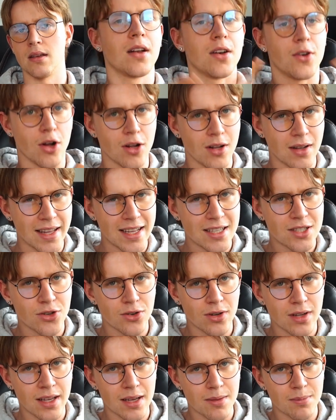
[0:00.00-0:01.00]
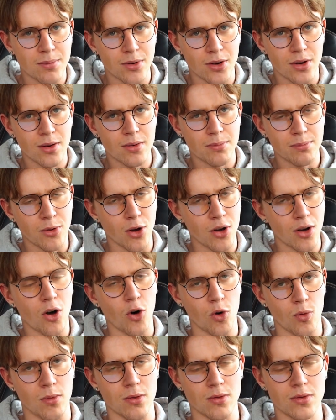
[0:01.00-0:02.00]
Not literally, but
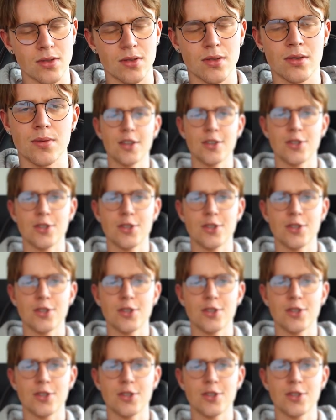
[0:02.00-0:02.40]
almost.